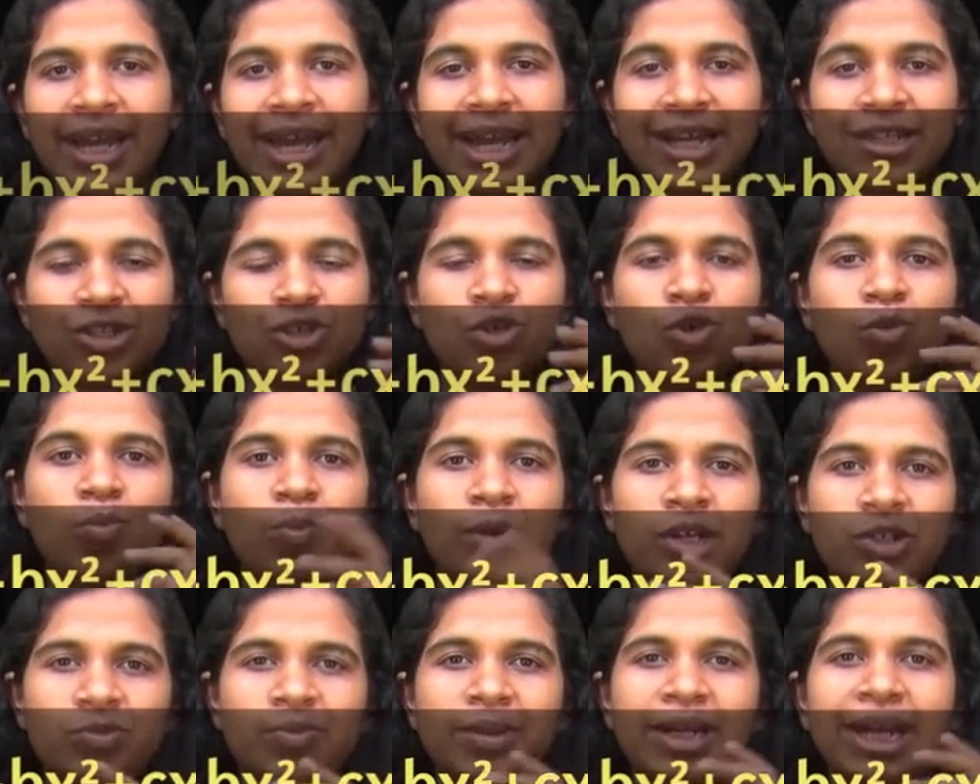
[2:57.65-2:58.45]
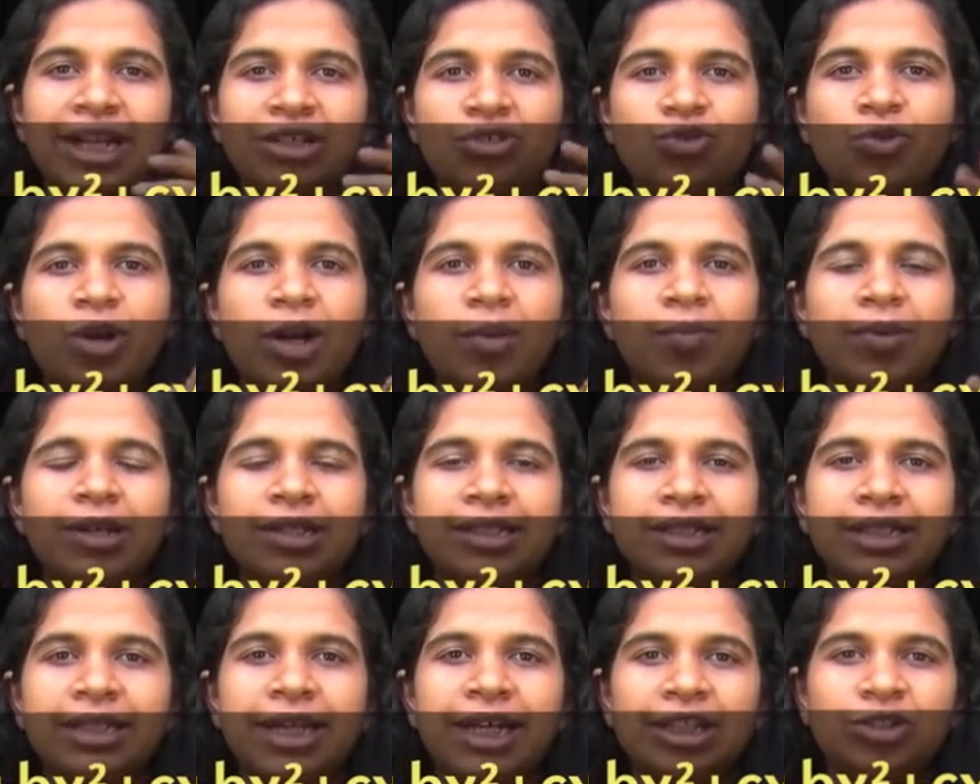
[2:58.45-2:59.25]
ax cubed plus bx squared
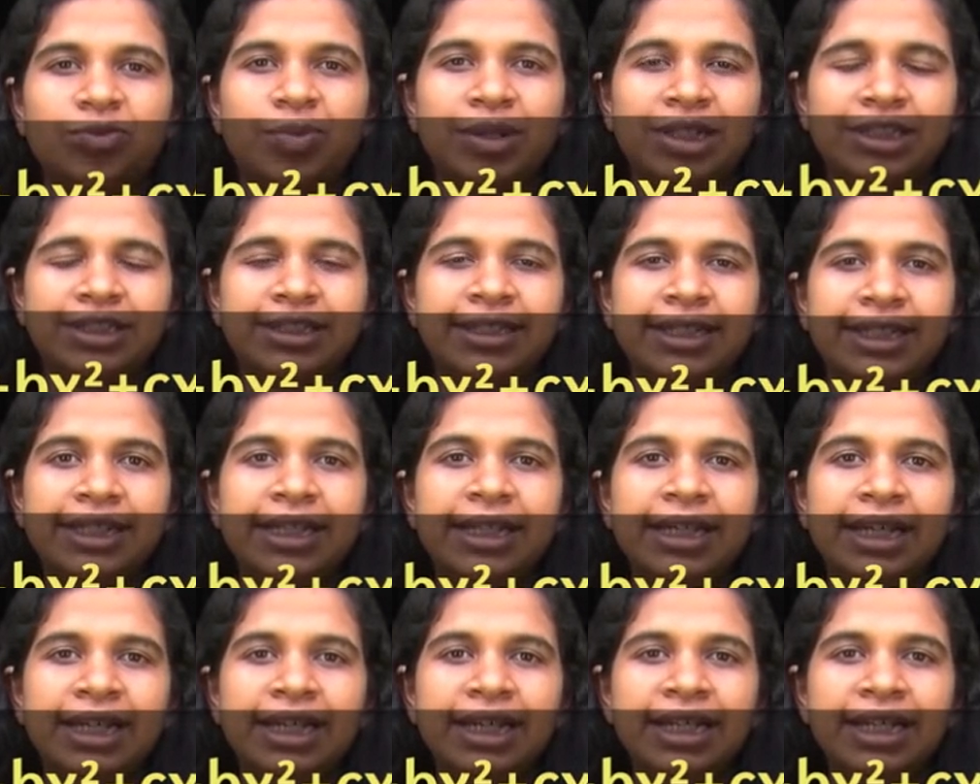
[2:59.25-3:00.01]
plus cx plus d,